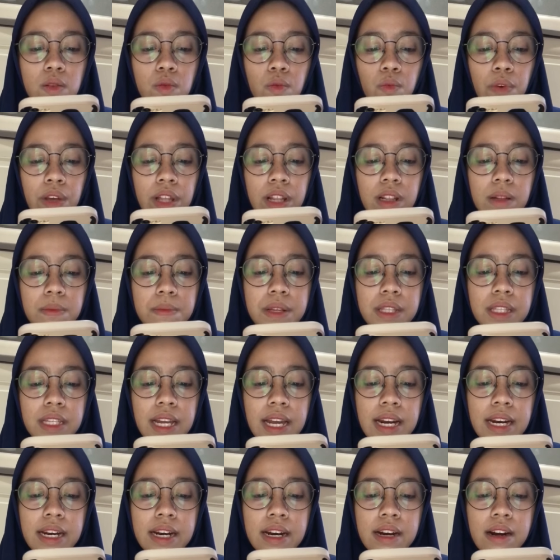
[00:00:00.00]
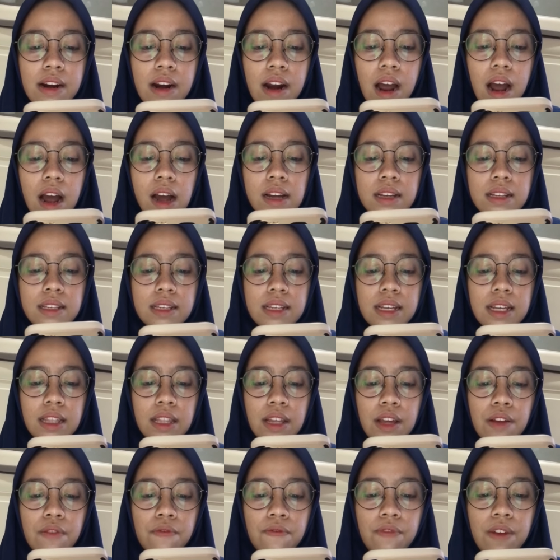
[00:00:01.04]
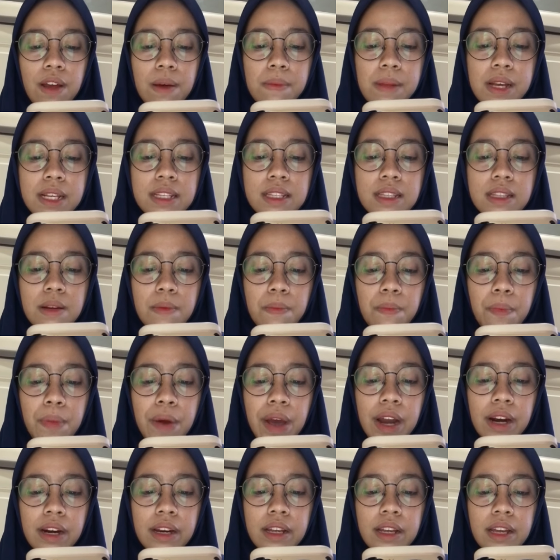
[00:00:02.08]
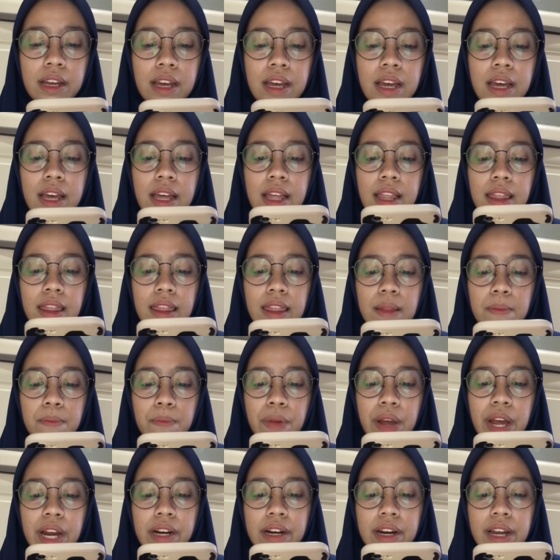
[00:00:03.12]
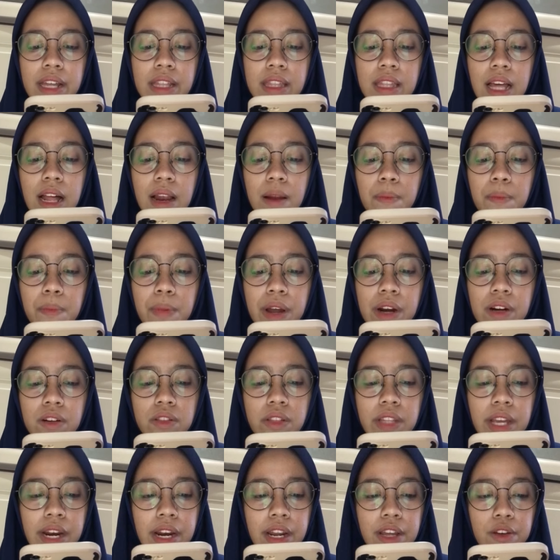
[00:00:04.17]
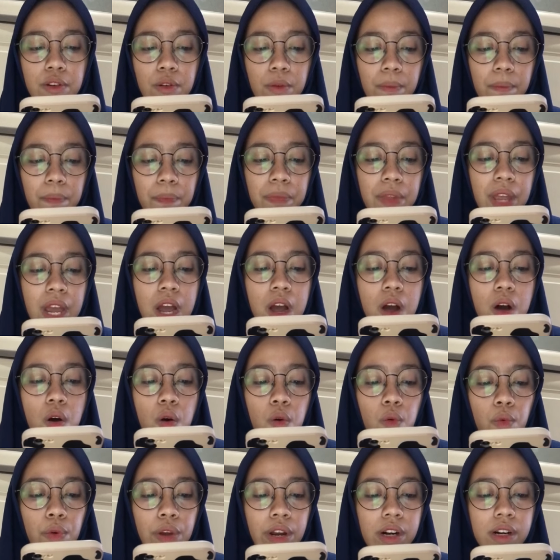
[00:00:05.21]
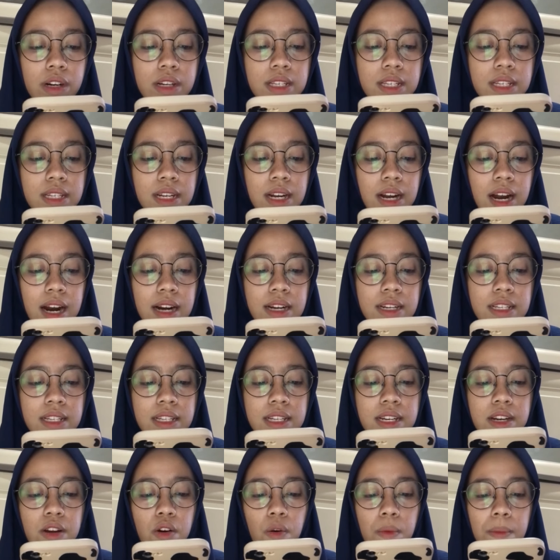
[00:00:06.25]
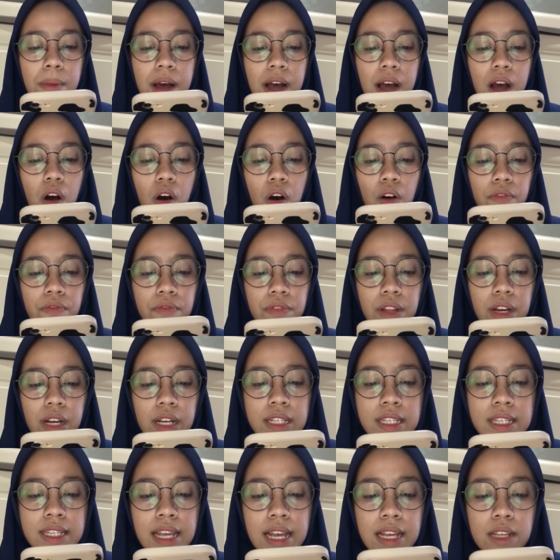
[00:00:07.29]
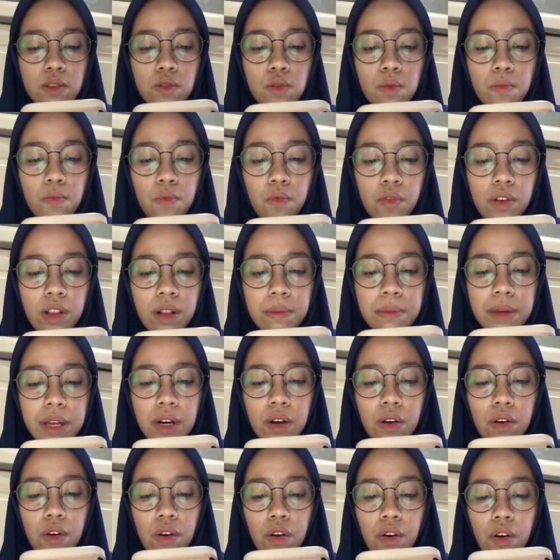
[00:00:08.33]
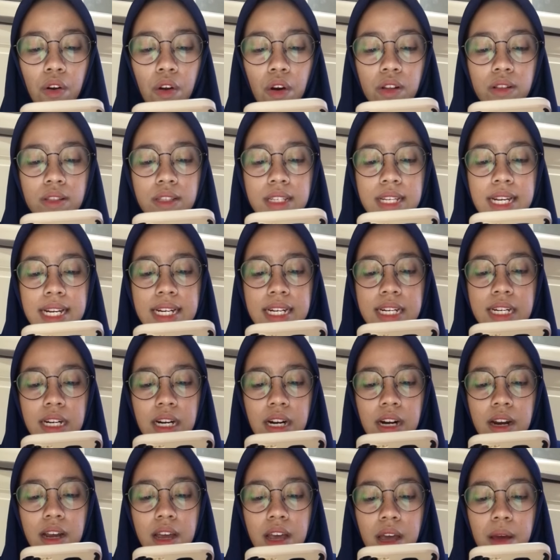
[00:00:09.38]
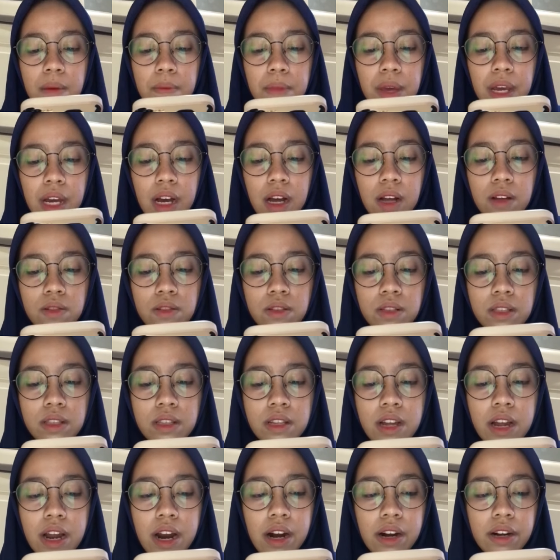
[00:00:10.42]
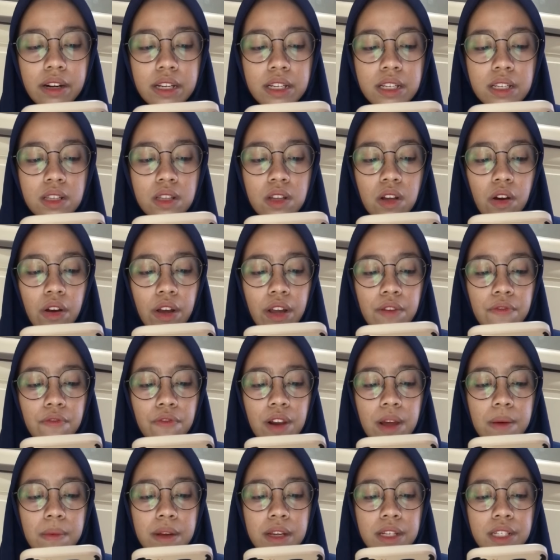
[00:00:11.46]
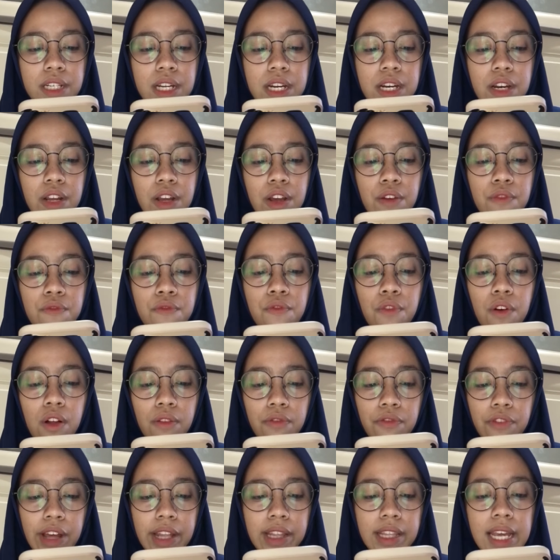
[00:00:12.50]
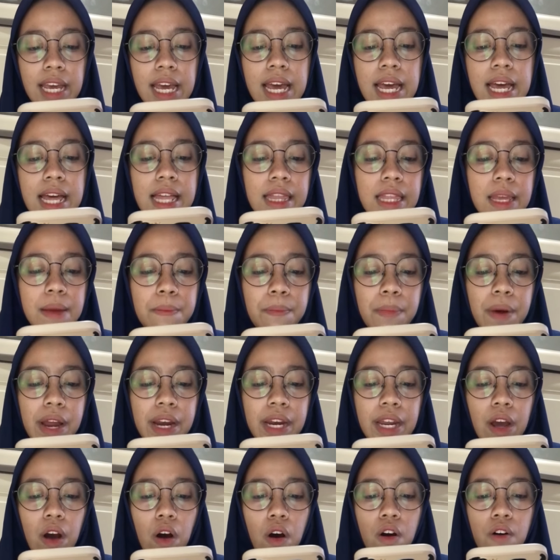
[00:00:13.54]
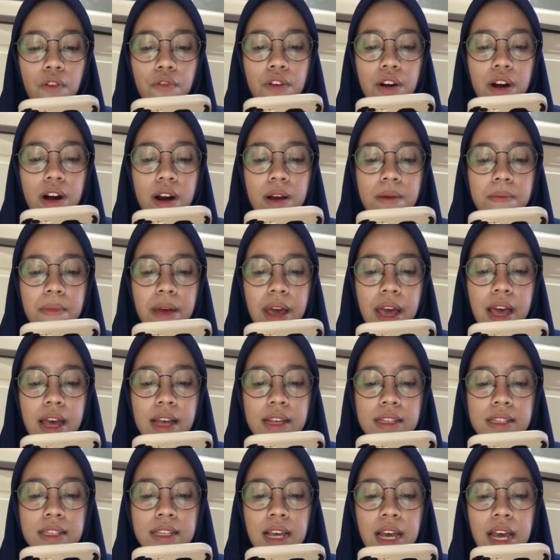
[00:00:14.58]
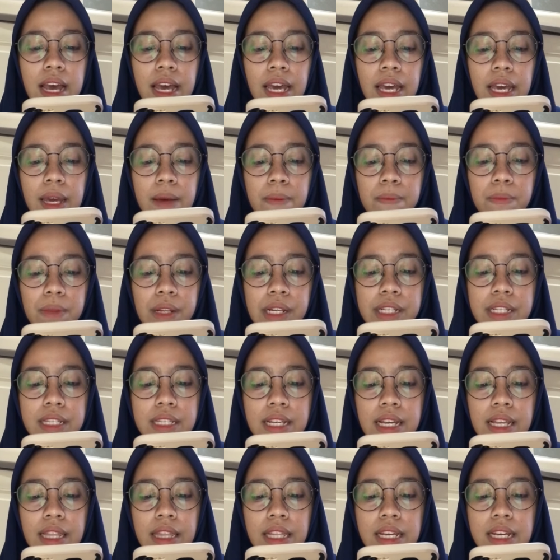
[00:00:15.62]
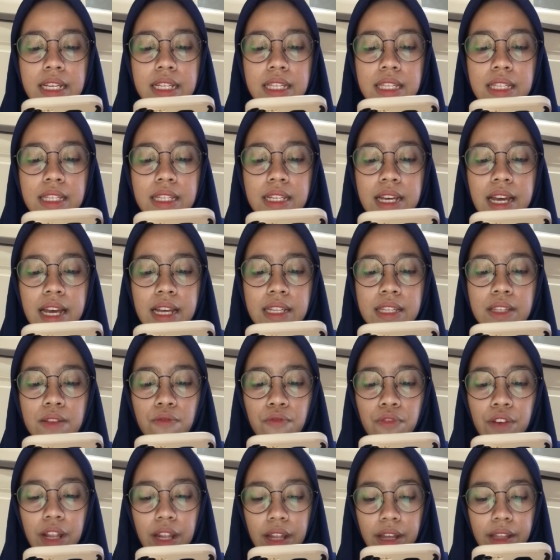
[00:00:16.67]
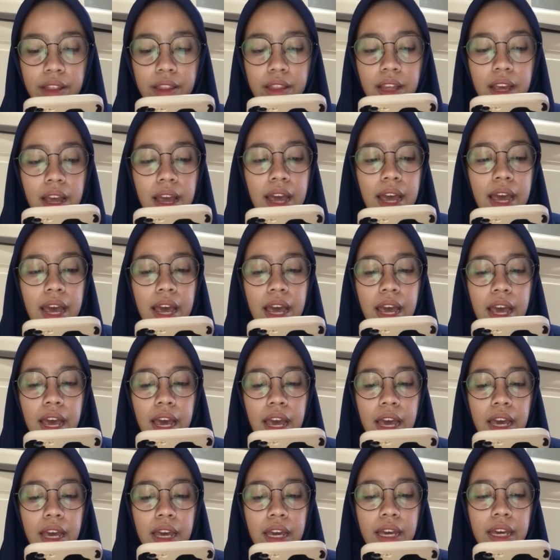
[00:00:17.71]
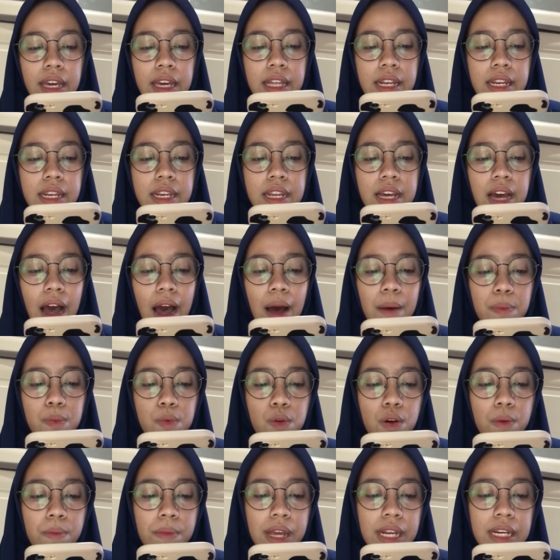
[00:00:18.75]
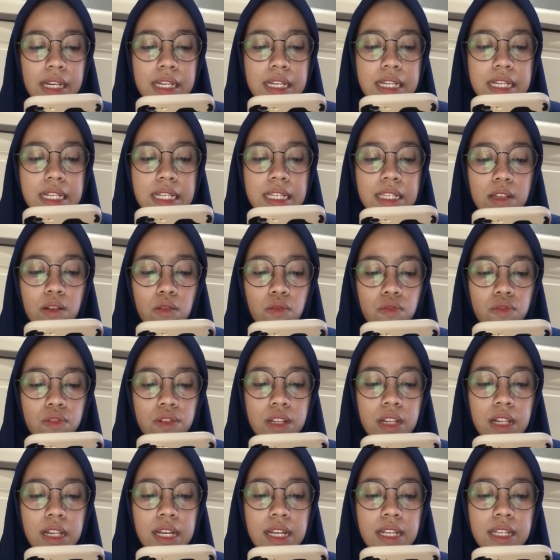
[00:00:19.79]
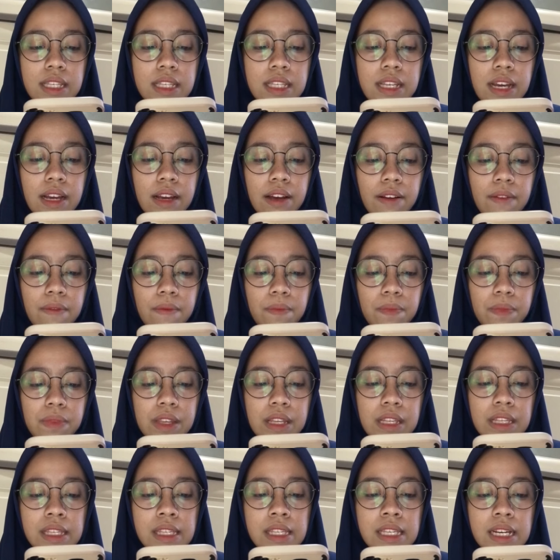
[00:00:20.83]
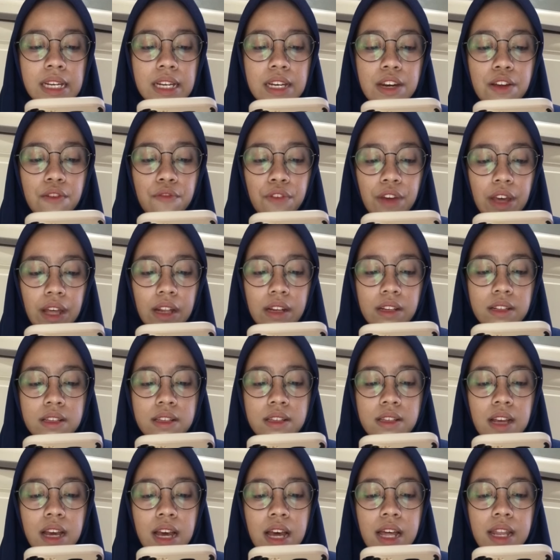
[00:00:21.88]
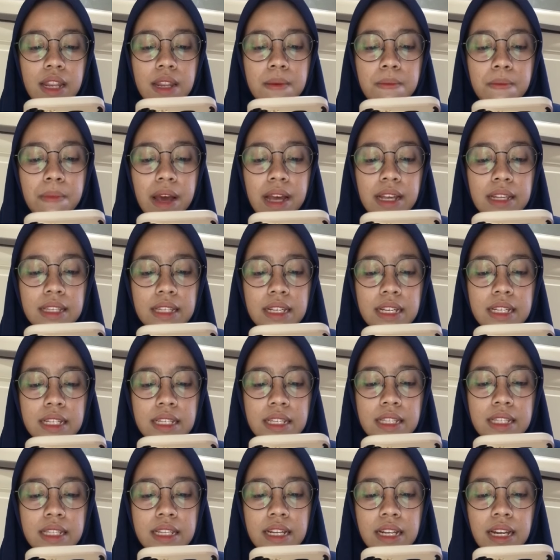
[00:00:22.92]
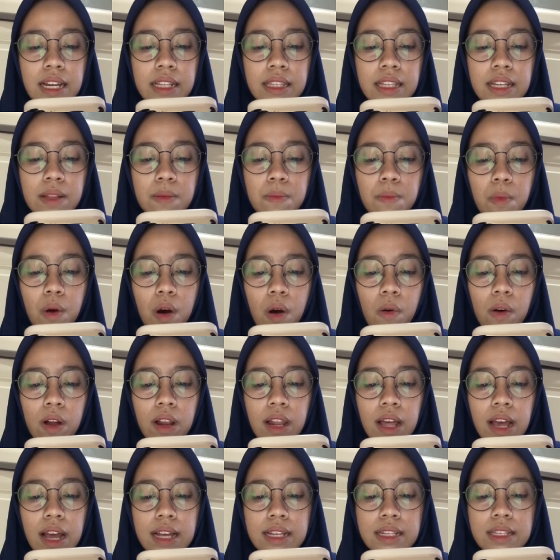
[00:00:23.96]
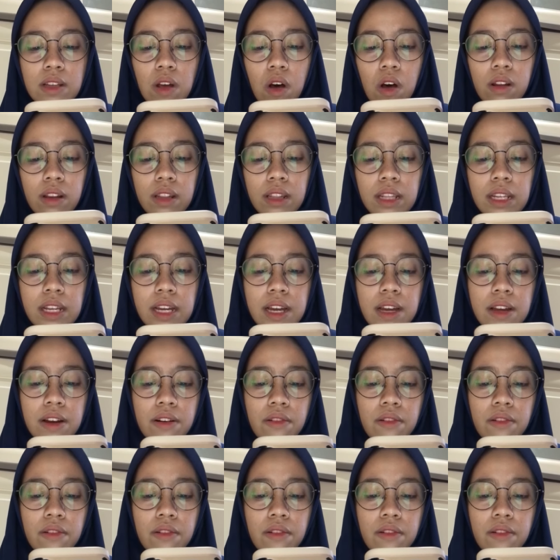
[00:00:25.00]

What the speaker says: will be tender as it inflames the parietal peritoneum, whereas carcinoma of the cecum will be non-tender because there is no inflammation involved. Tympani over a mass implies it is gas-filled. In the abdomen, this usually signifies the mass is dilated bowel, as only